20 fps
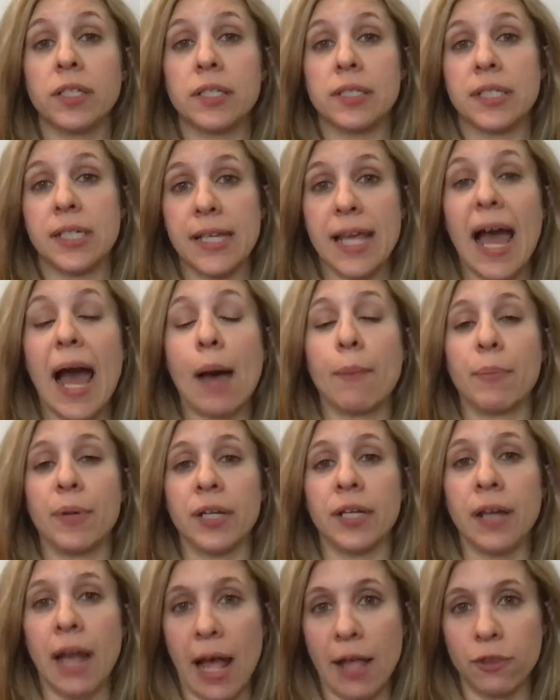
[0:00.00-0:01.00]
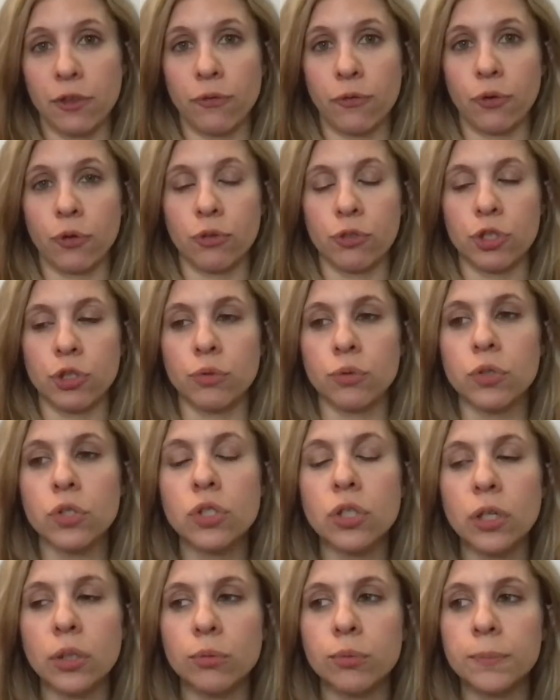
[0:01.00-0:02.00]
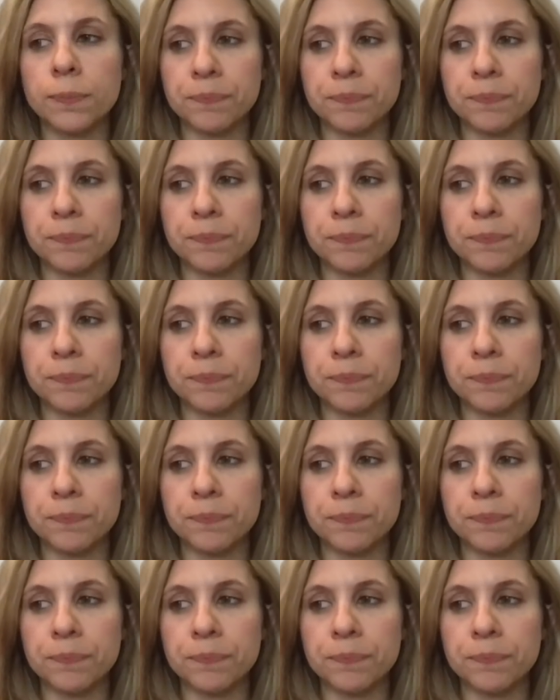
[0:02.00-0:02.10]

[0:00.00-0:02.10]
see happen at the photo shoot. So